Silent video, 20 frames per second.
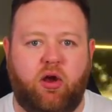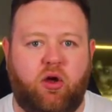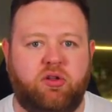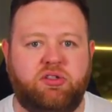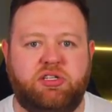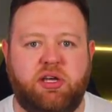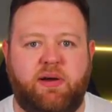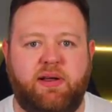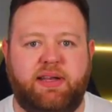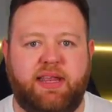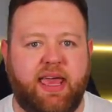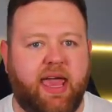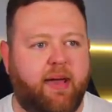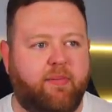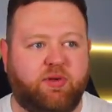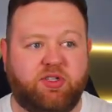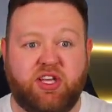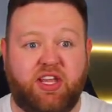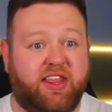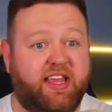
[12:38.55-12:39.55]
alonso at
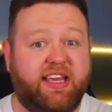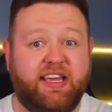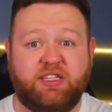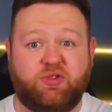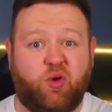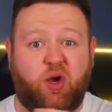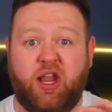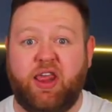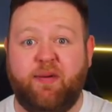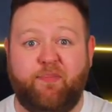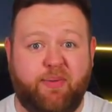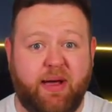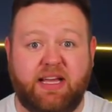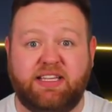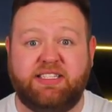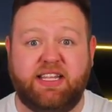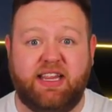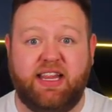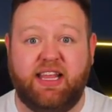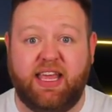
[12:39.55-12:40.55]
dm because i think he's one of the
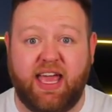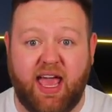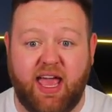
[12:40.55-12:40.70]
best in the